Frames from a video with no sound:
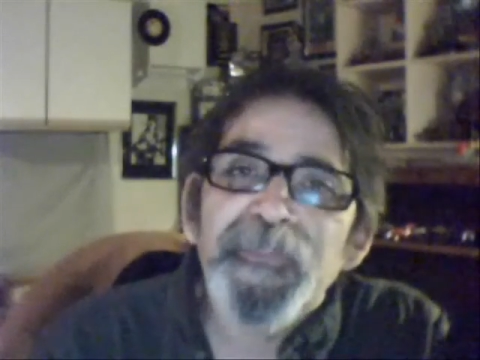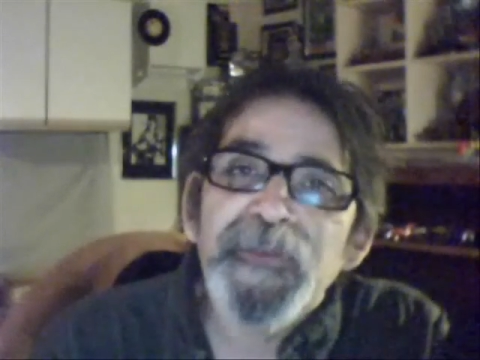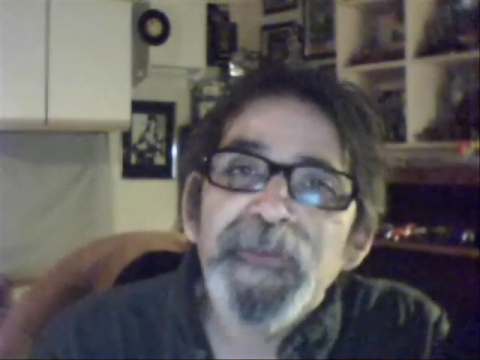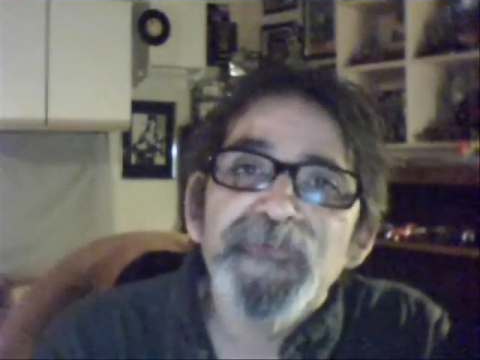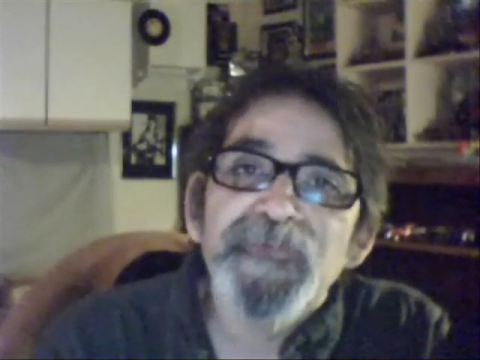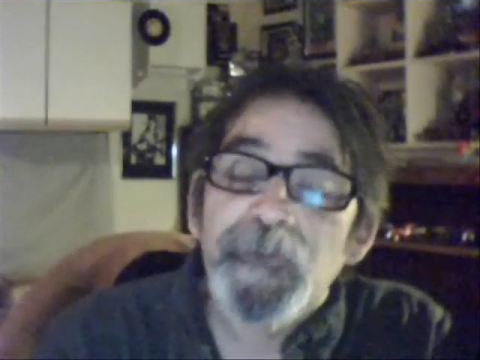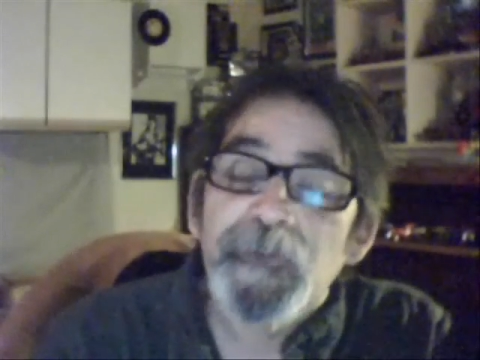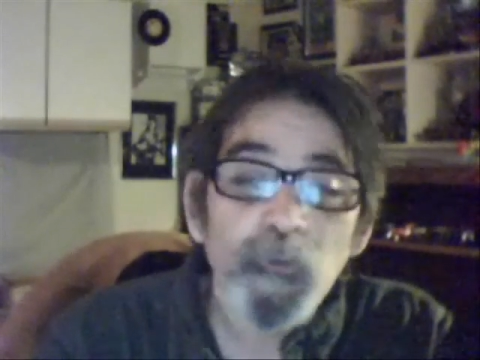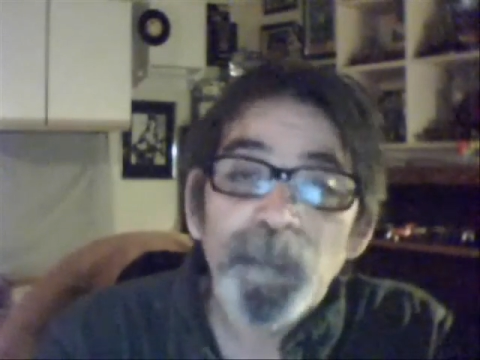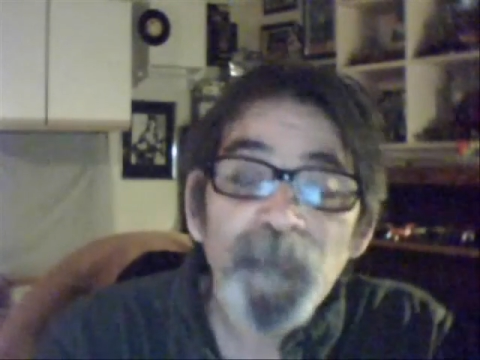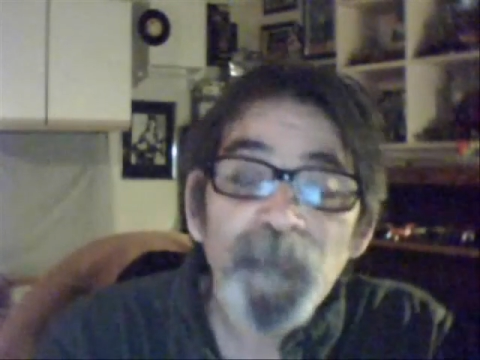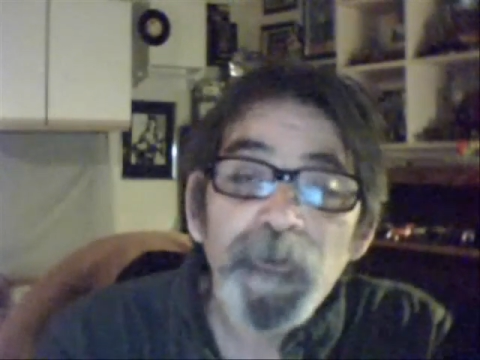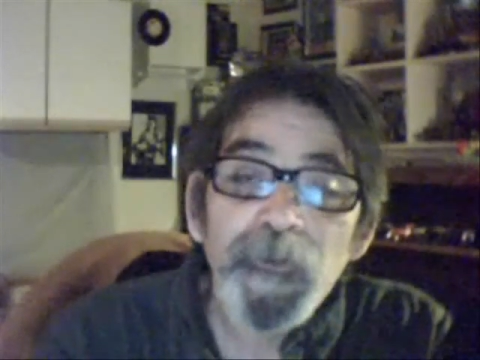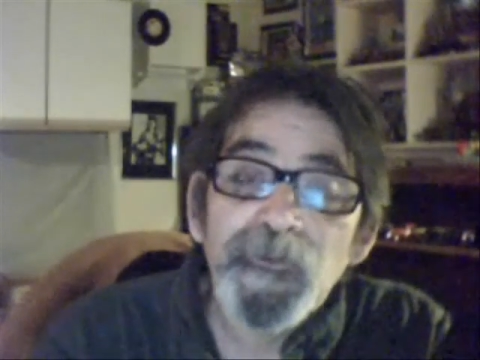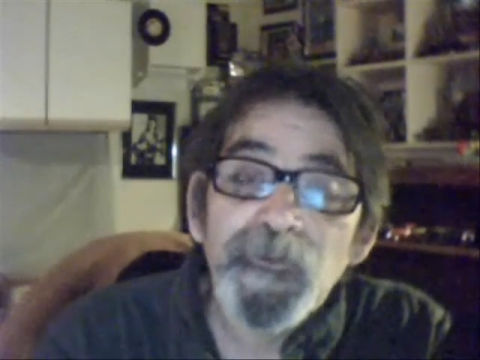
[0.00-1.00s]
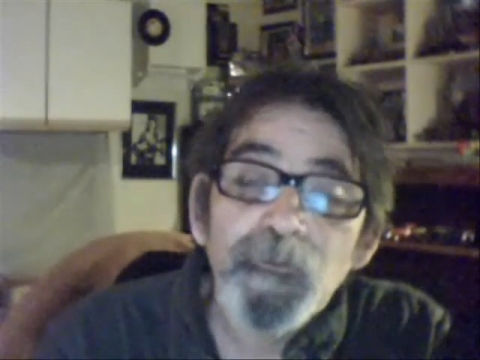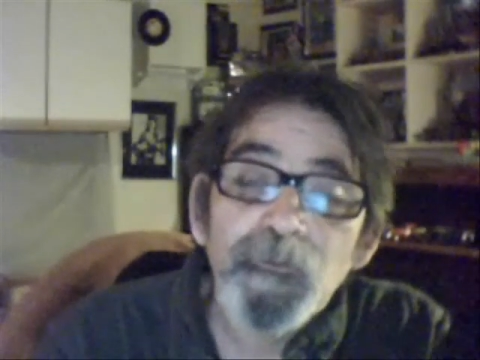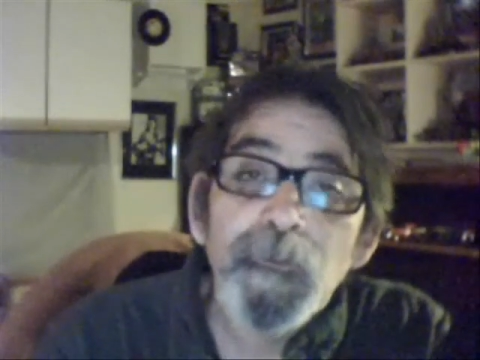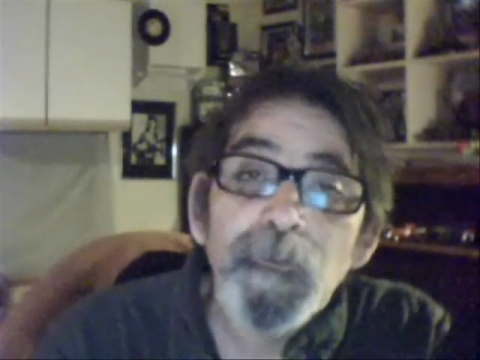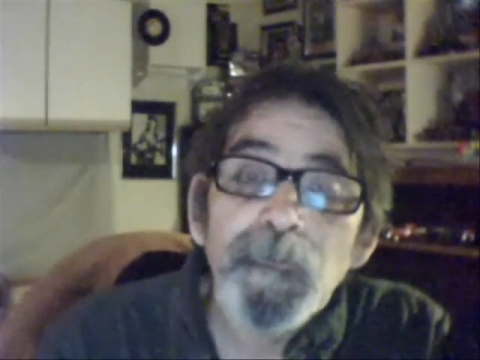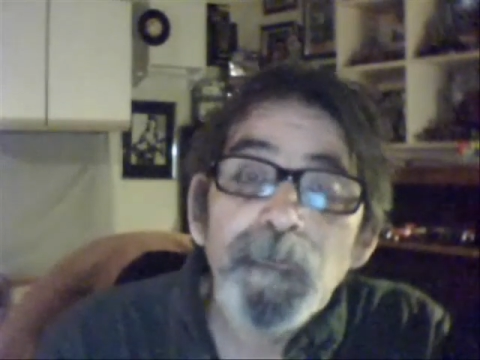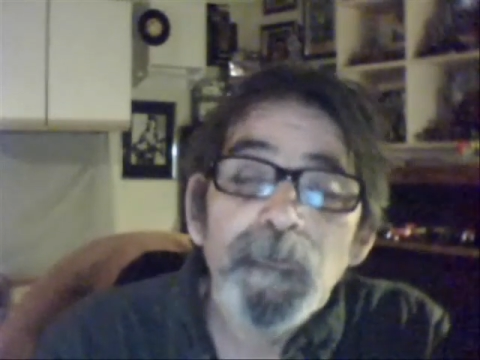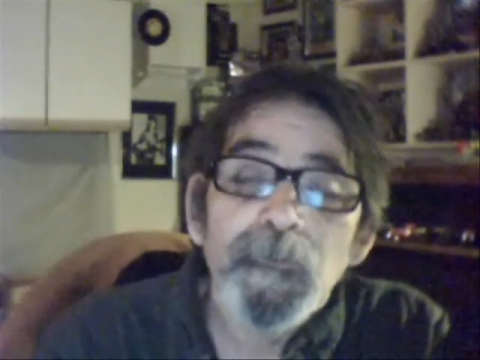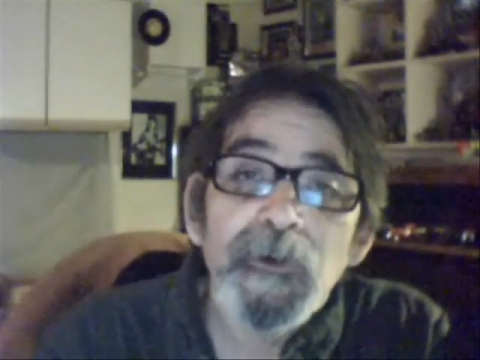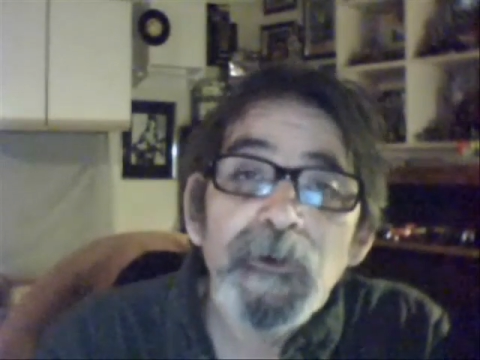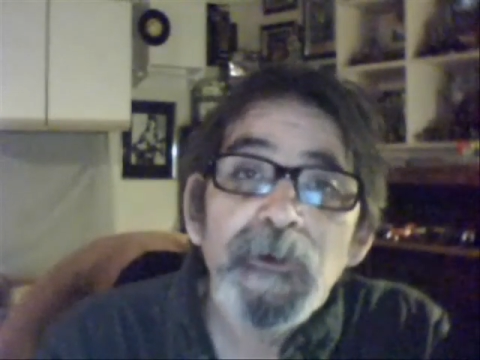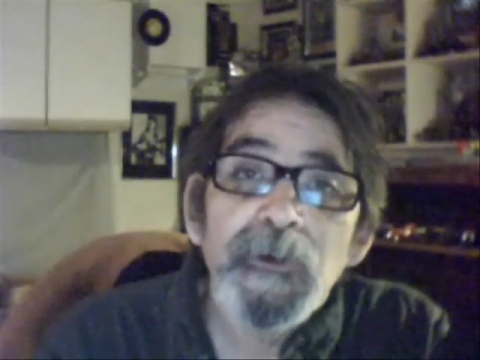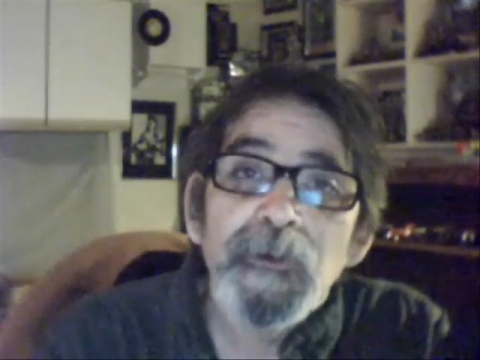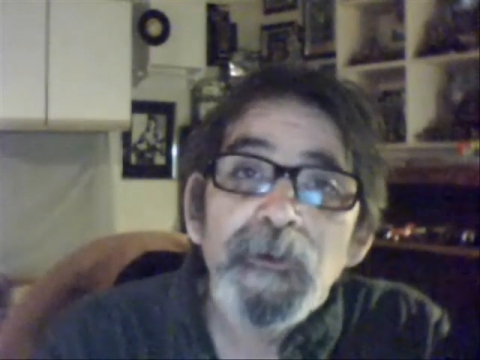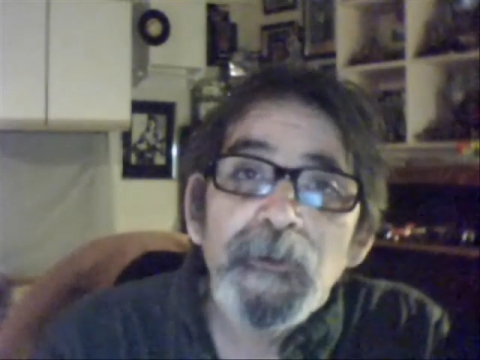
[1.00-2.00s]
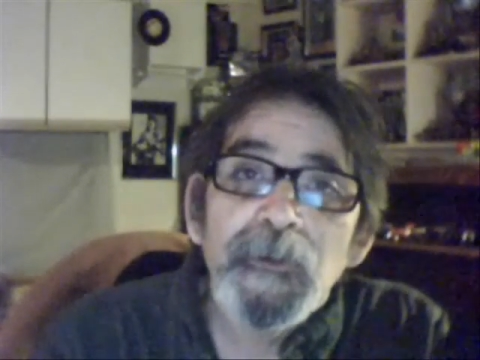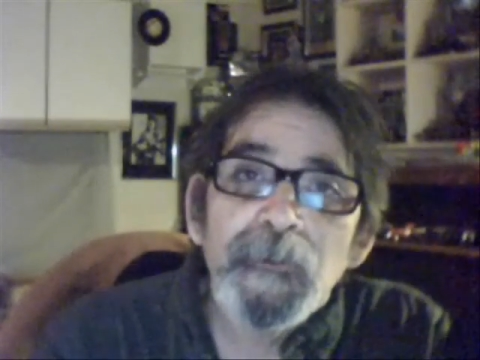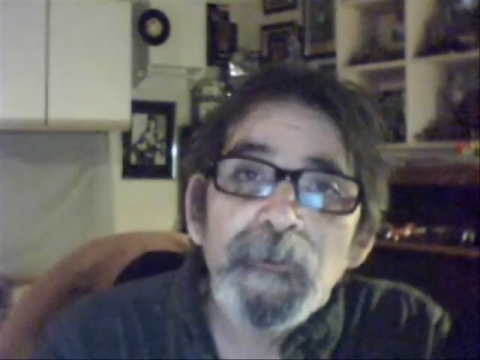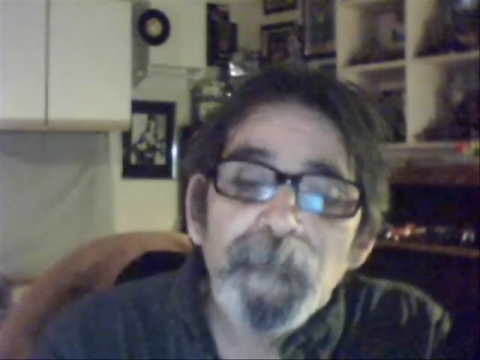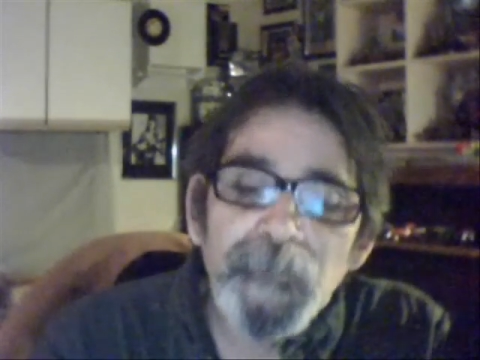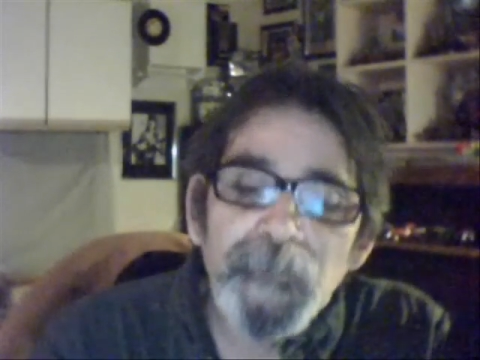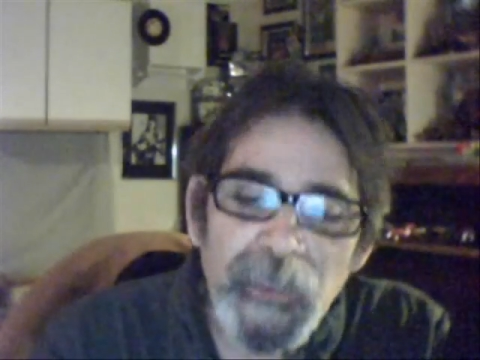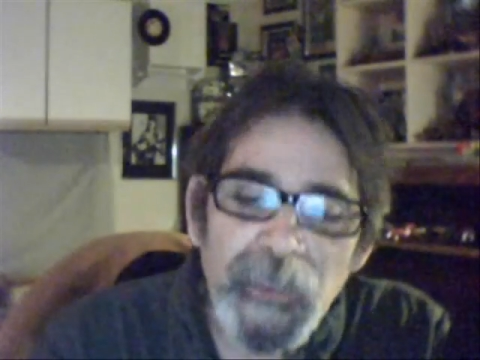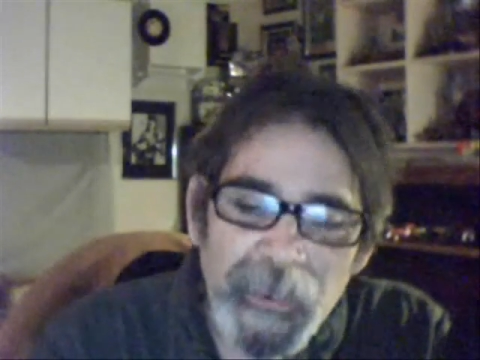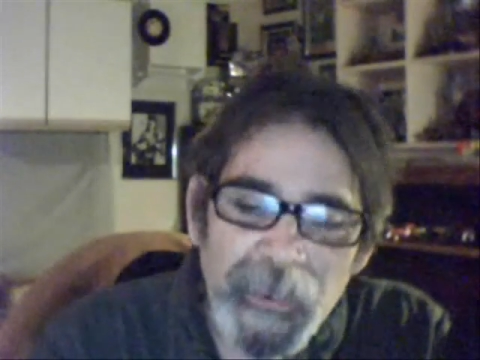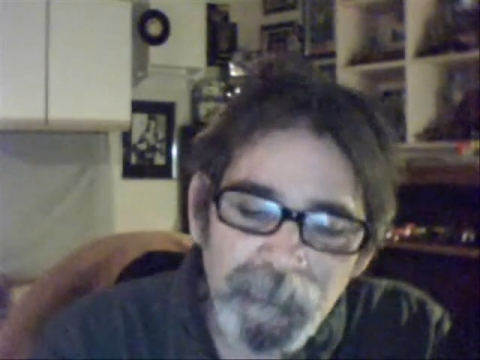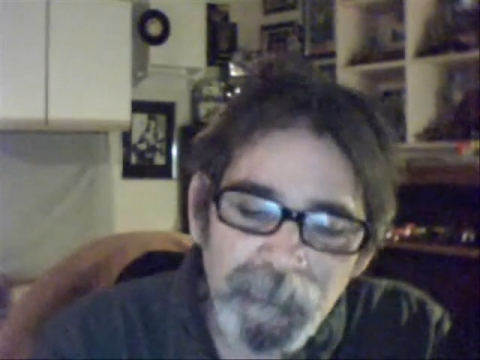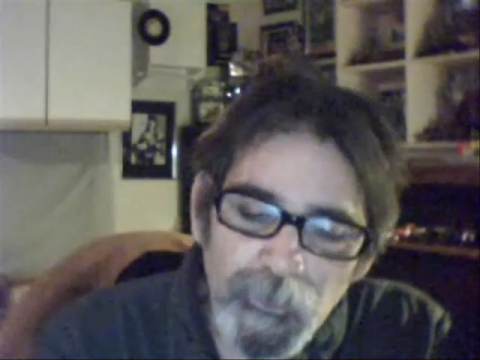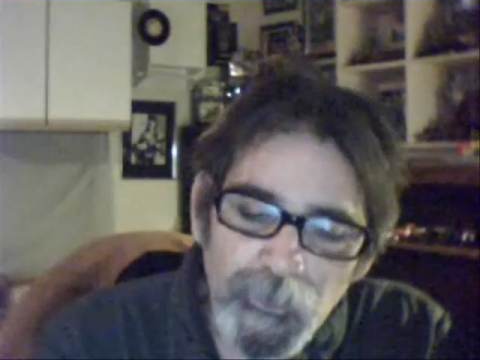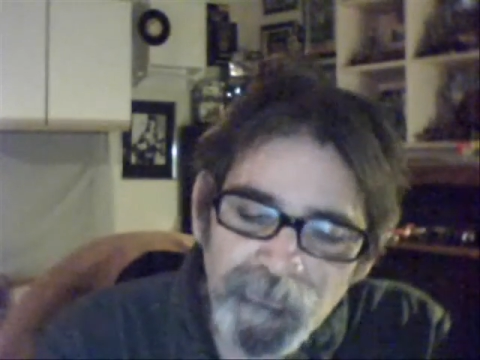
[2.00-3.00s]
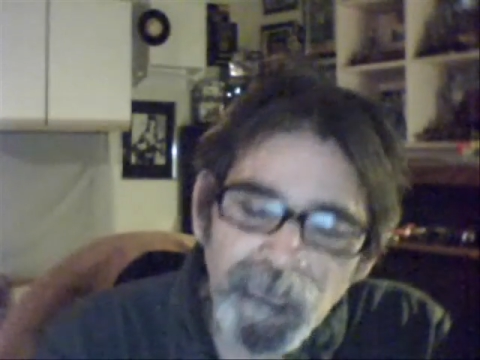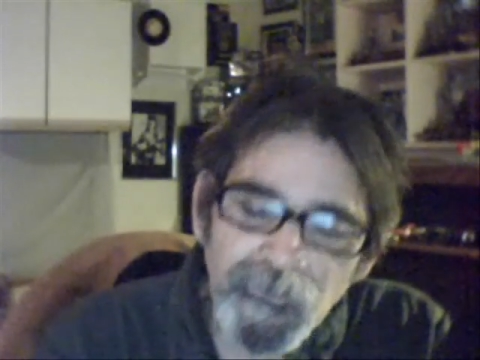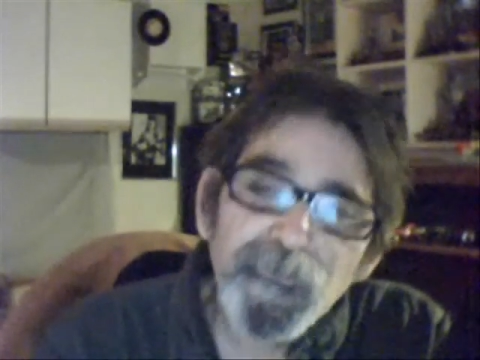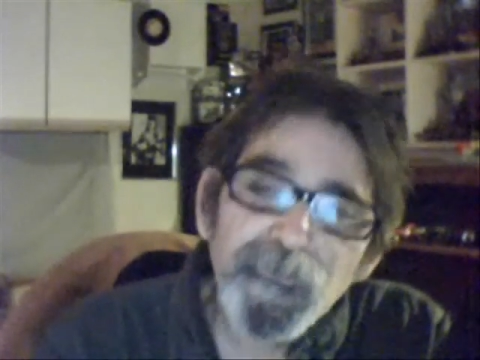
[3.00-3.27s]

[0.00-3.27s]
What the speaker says: things that were very true. And what Joe